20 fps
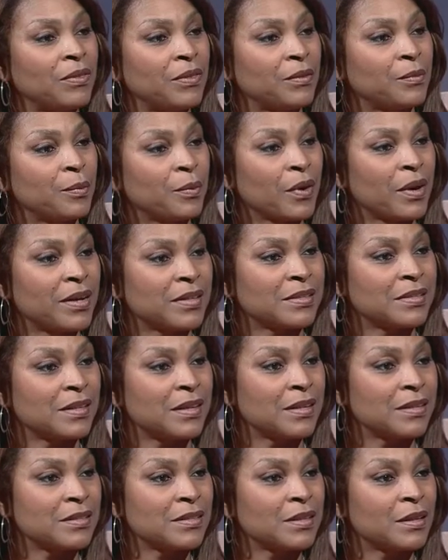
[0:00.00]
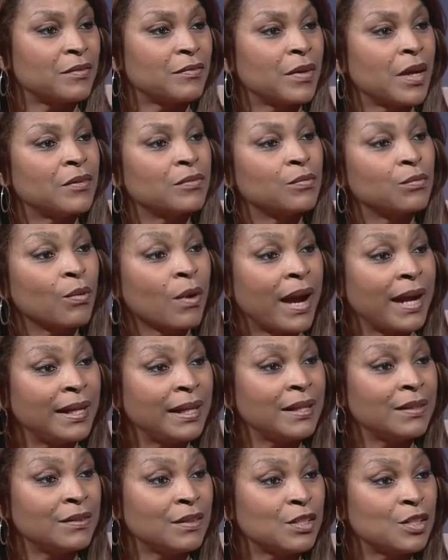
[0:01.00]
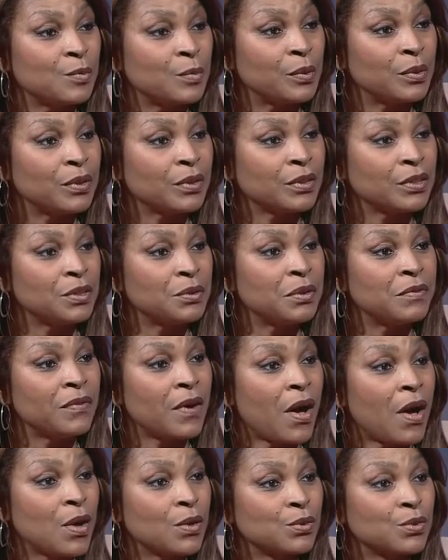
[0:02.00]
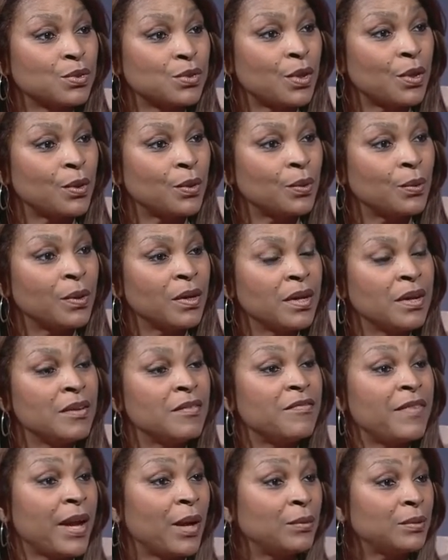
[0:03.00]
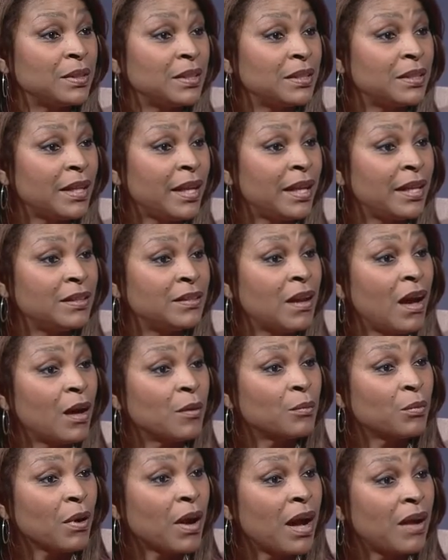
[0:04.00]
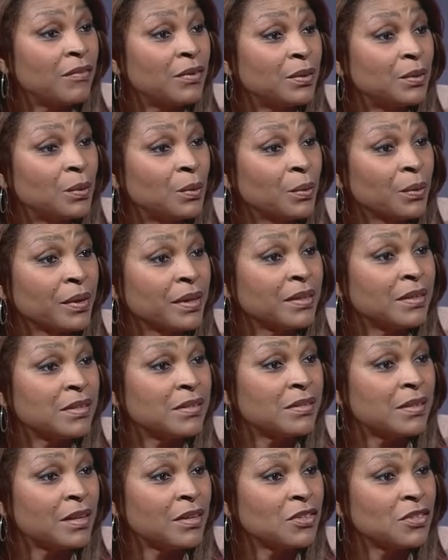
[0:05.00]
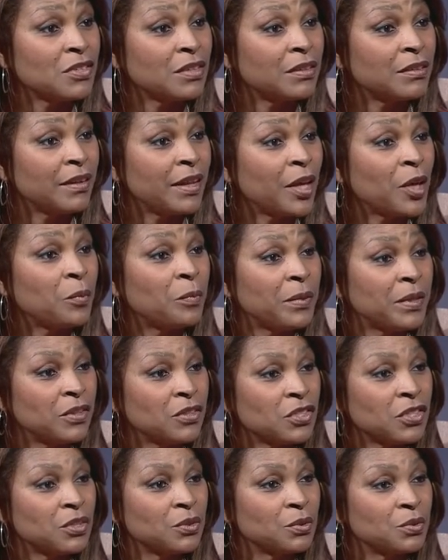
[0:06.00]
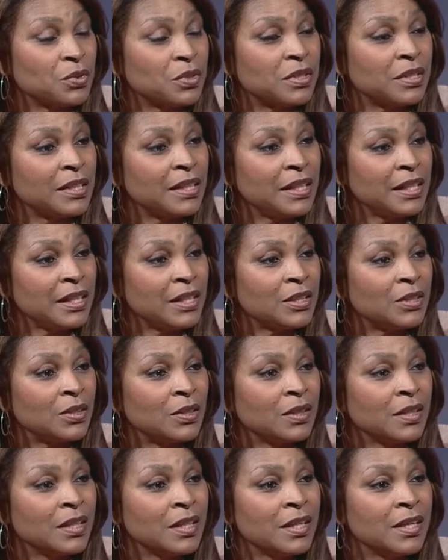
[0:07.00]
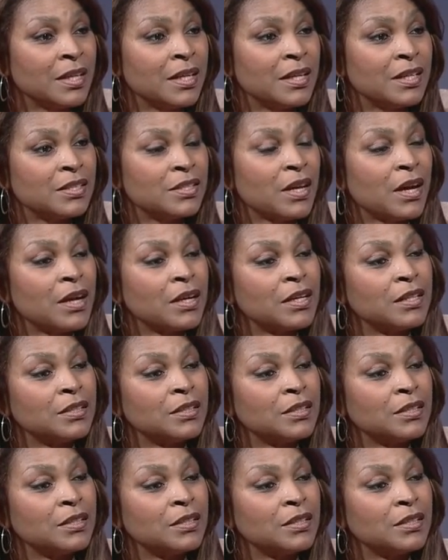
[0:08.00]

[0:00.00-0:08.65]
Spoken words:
the process of writing this book, you have also founded a nonprofit organization helping children heal. Talk a